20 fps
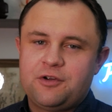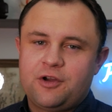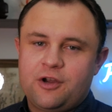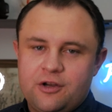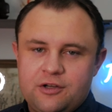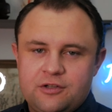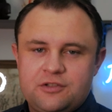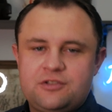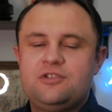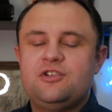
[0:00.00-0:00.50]
you're
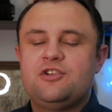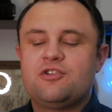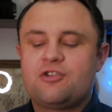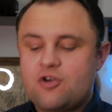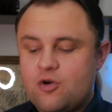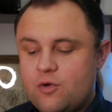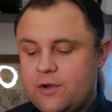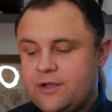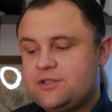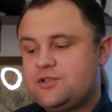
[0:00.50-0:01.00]

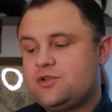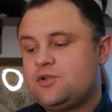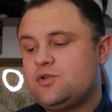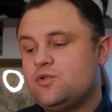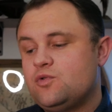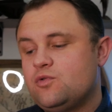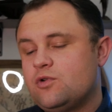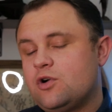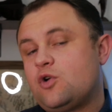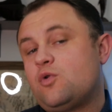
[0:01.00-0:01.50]
going
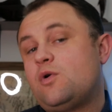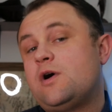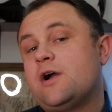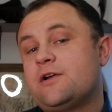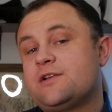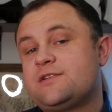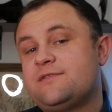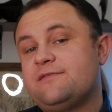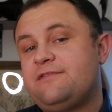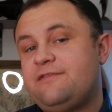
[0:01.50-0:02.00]
to
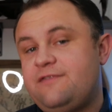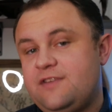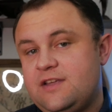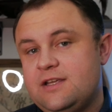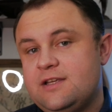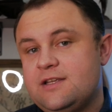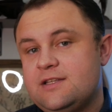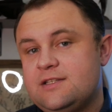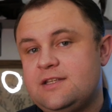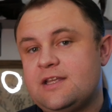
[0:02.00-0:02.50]
acquire some
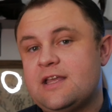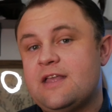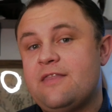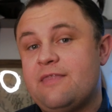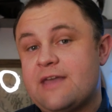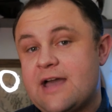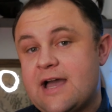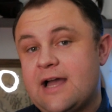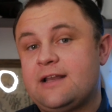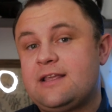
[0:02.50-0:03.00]
fees
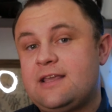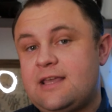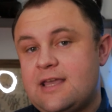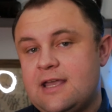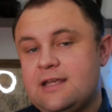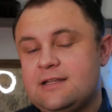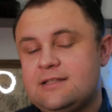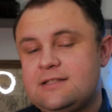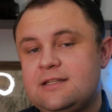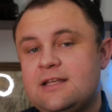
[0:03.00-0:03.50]
in that
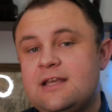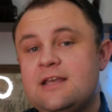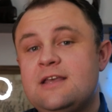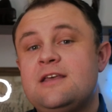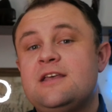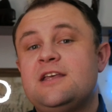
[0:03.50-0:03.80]
case,